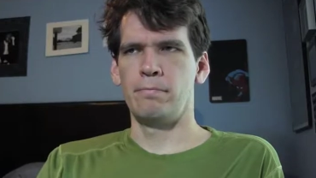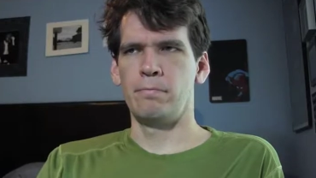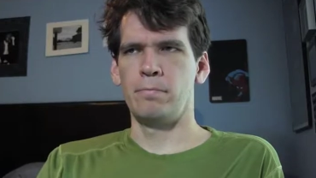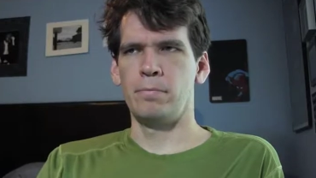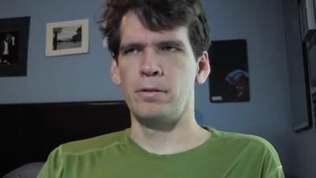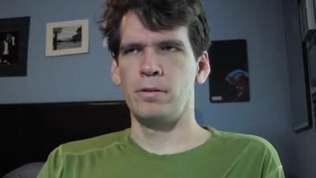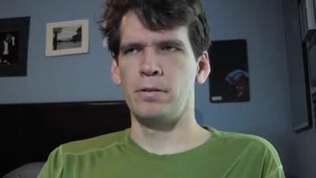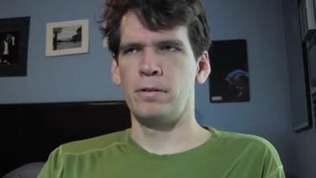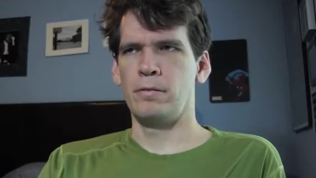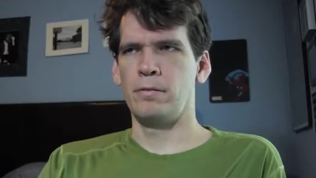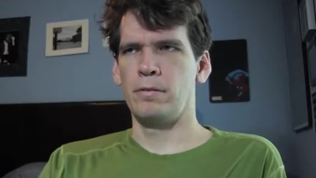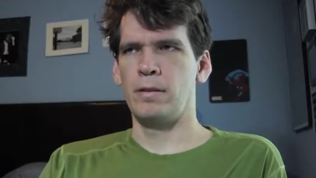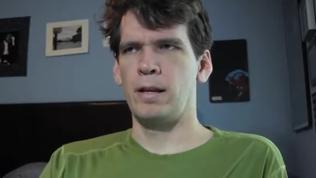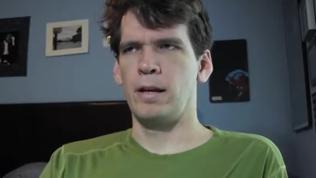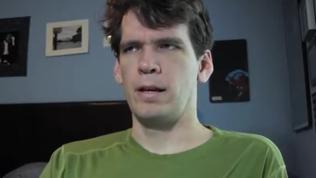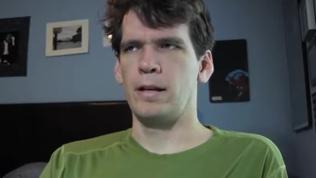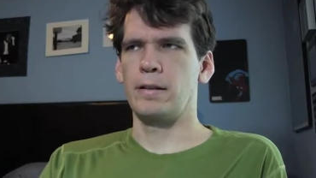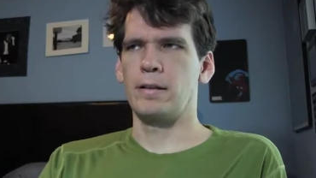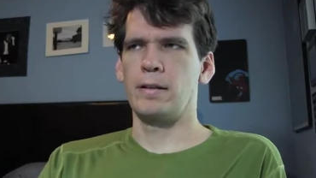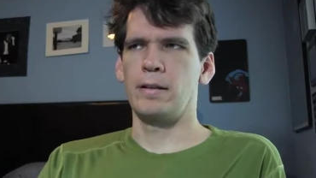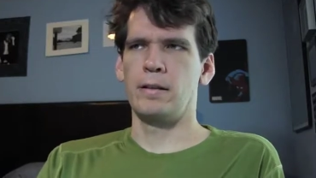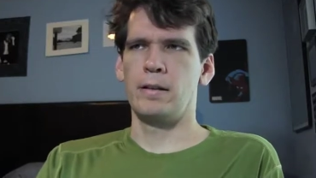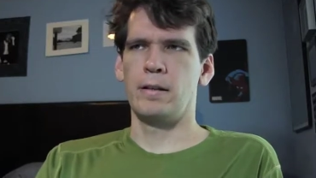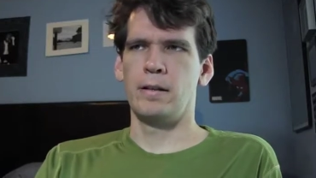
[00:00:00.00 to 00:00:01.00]

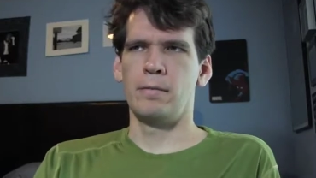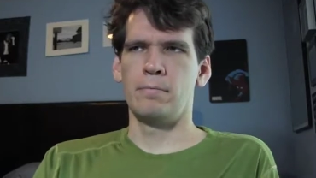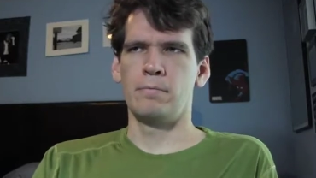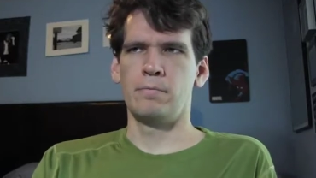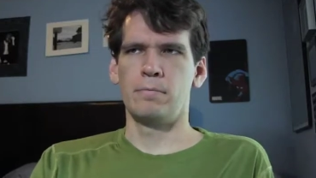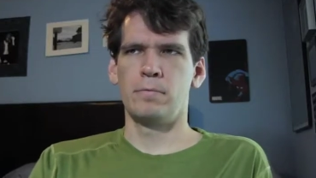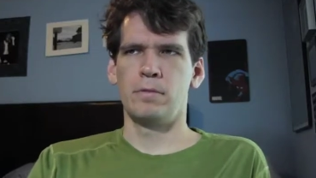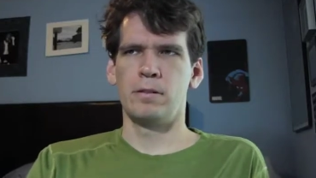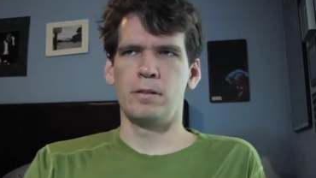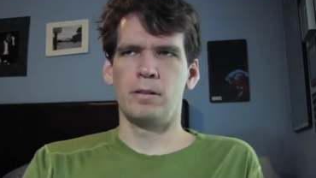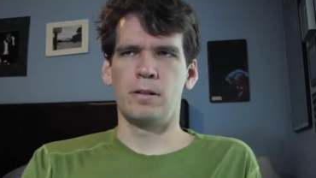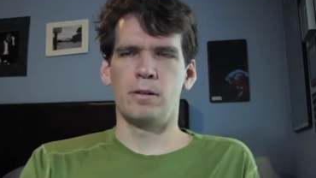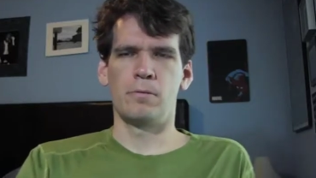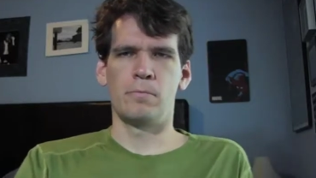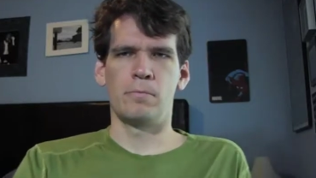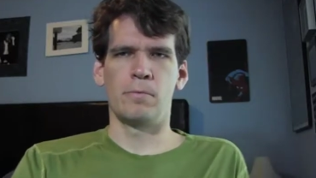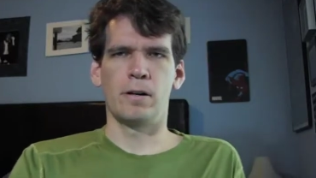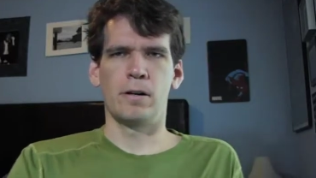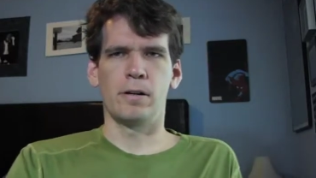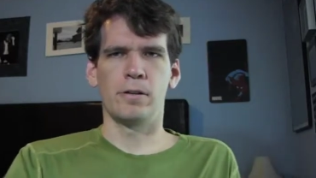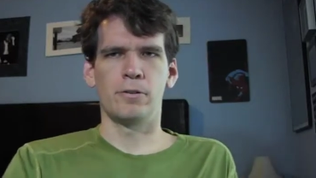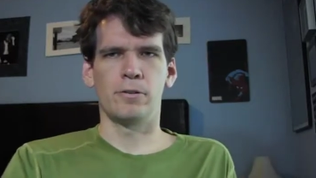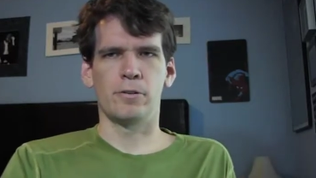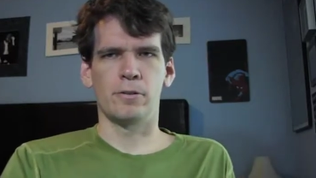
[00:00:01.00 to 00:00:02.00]
protected him so
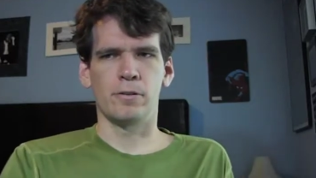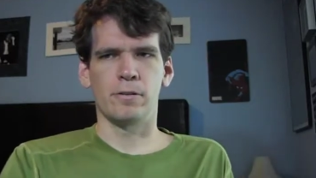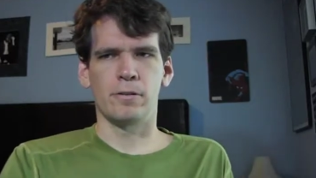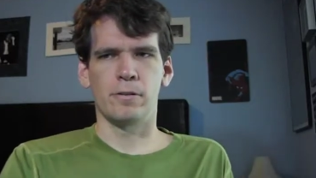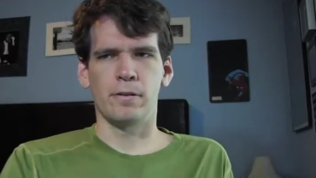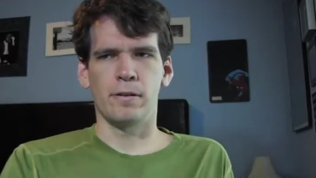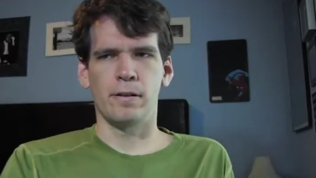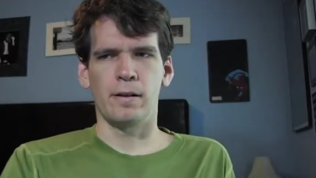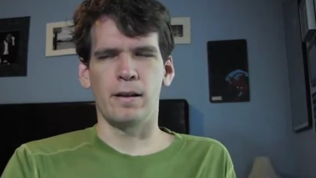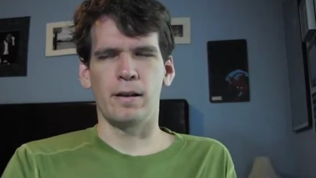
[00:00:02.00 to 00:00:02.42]
much.